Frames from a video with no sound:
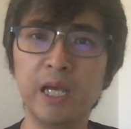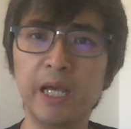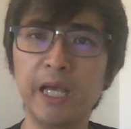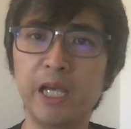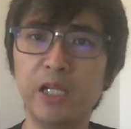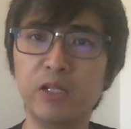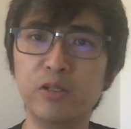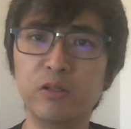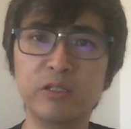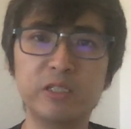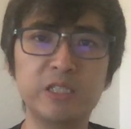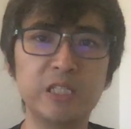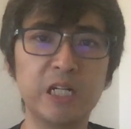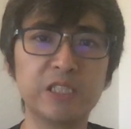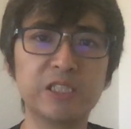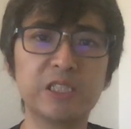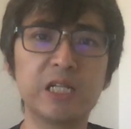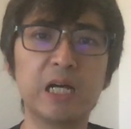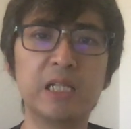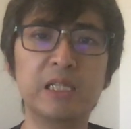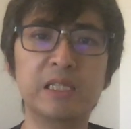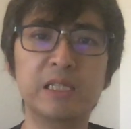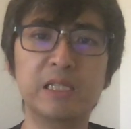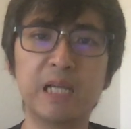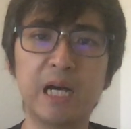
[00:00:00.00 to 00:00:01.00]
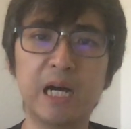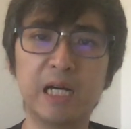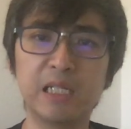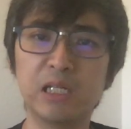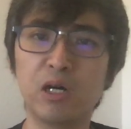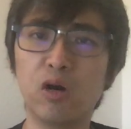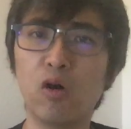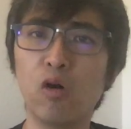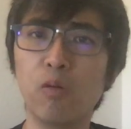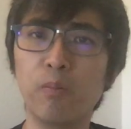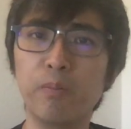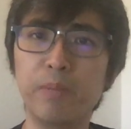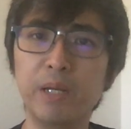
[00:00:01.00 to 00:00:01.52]
into just another
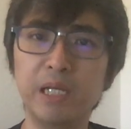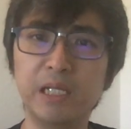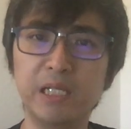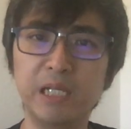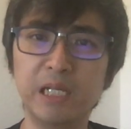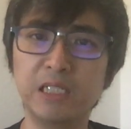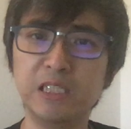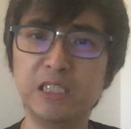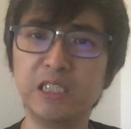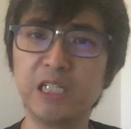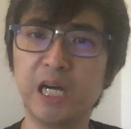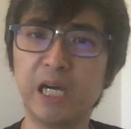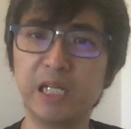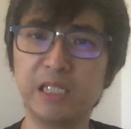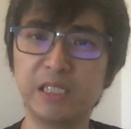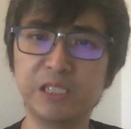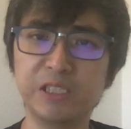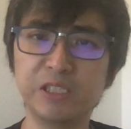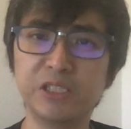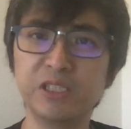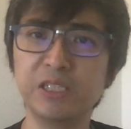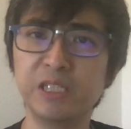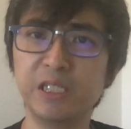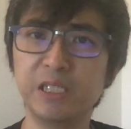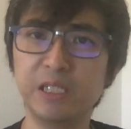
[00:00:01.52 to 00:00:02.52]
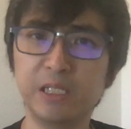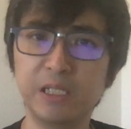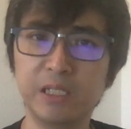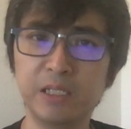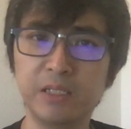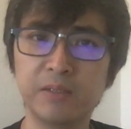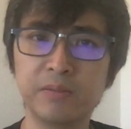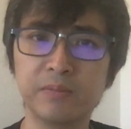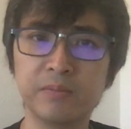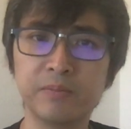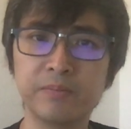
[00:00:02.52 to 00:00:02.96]
obedient Chinese city.